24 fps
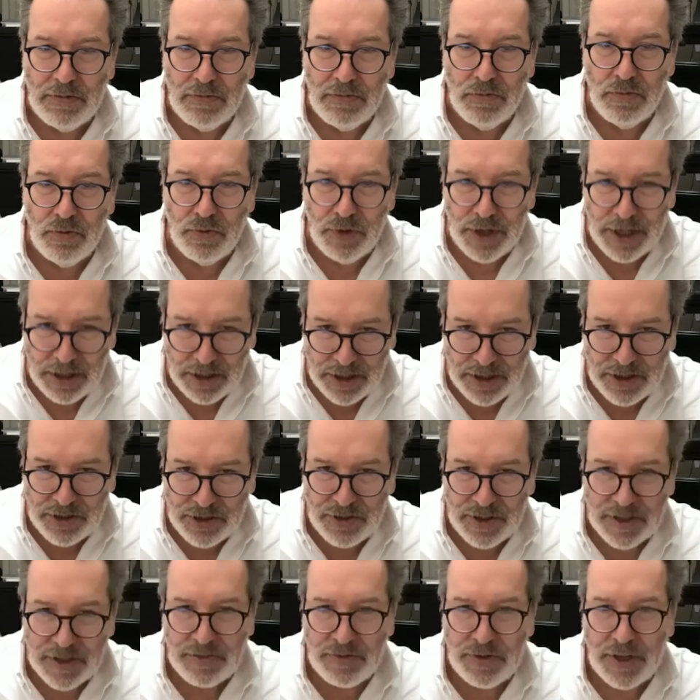real
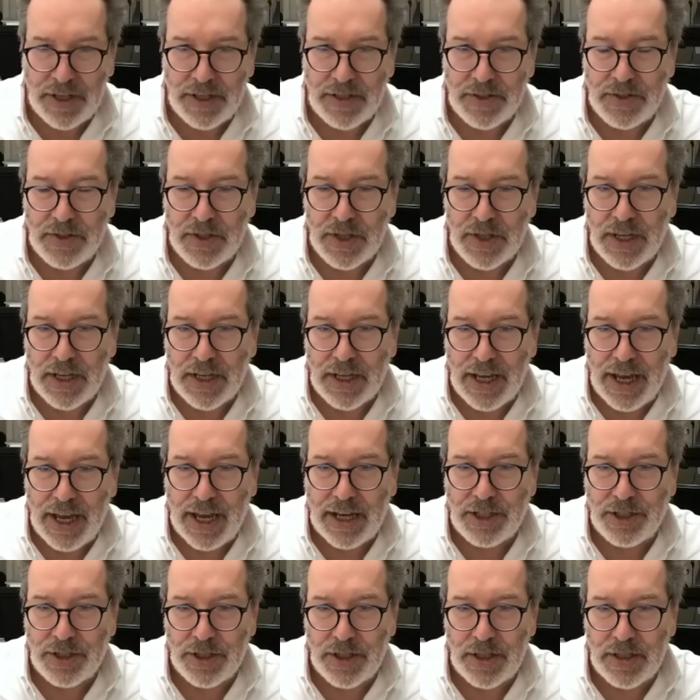interest rates
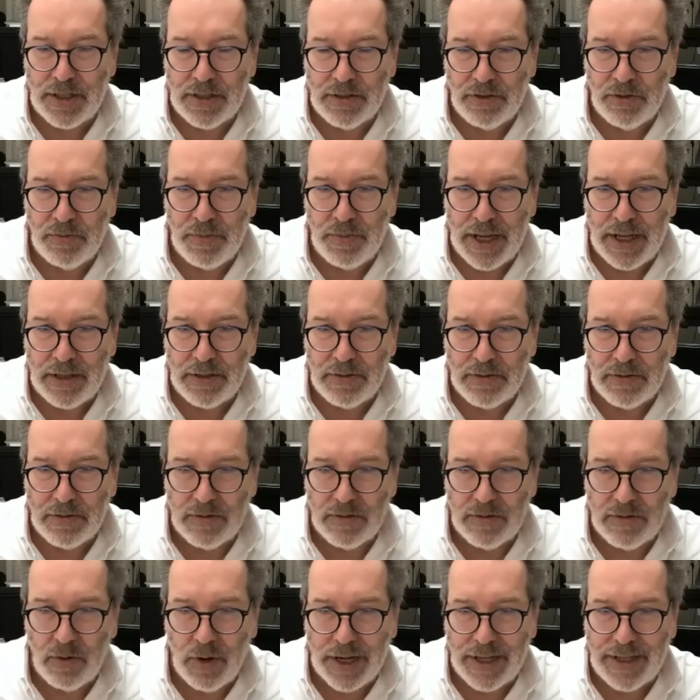actually remain
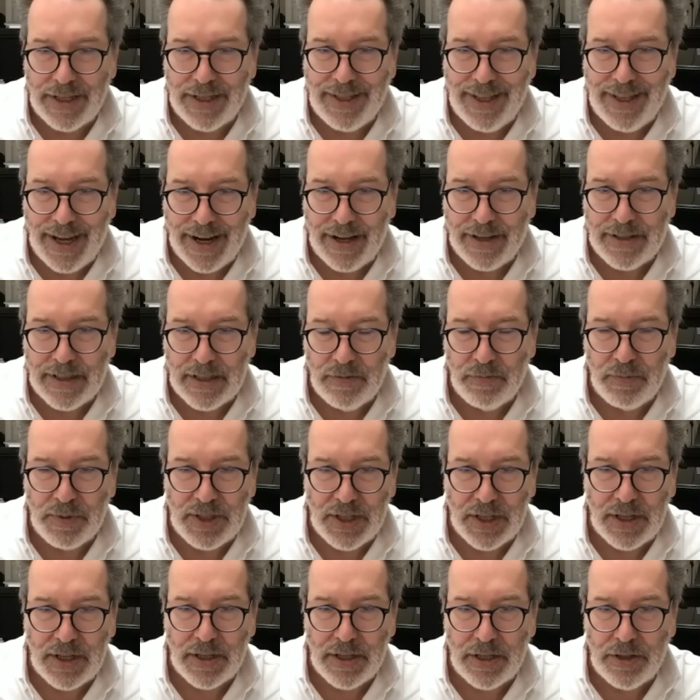quite negative,
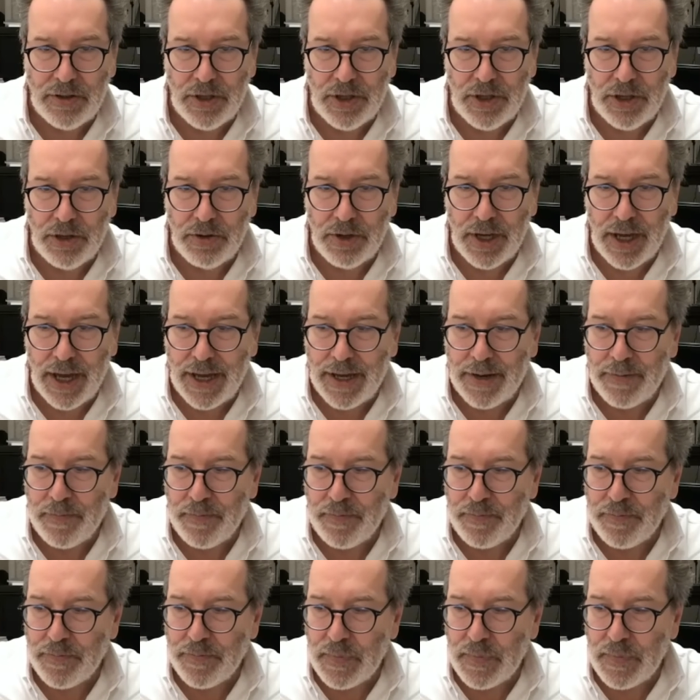particularly in the UK,